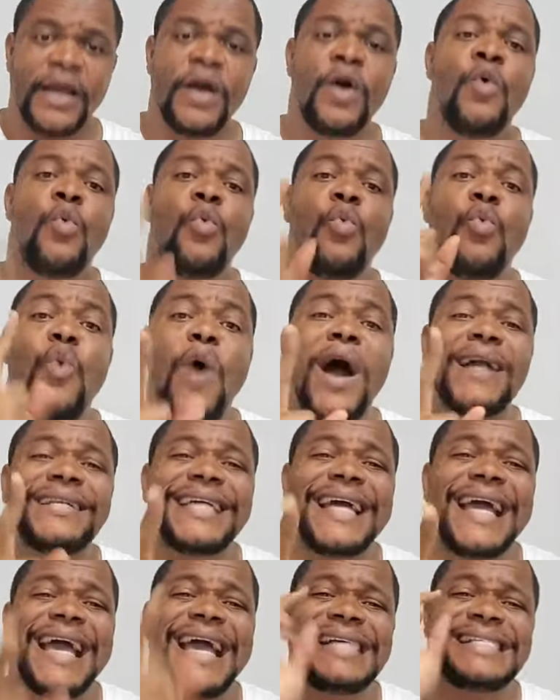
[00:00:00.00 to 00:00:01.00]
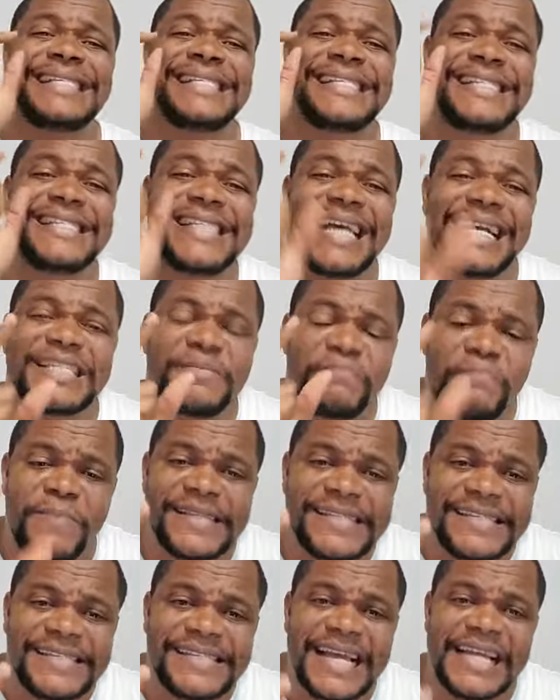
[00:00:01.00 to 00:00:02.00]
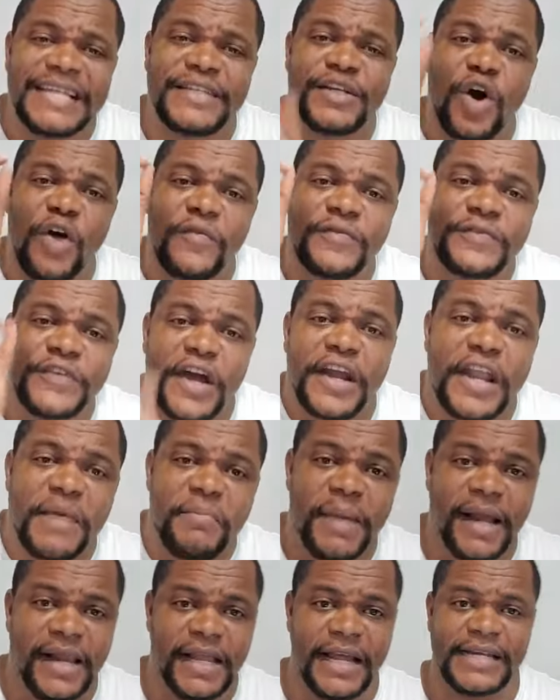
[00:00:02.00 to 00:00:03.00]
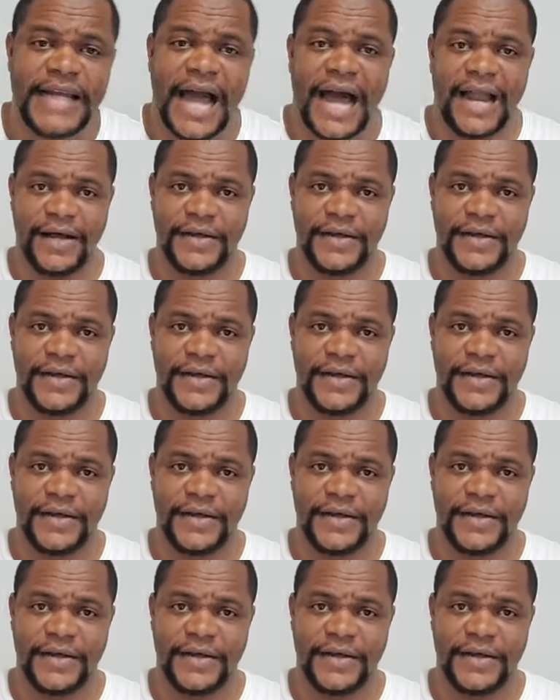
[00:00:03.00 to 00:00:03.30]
What is 6% of $30 million?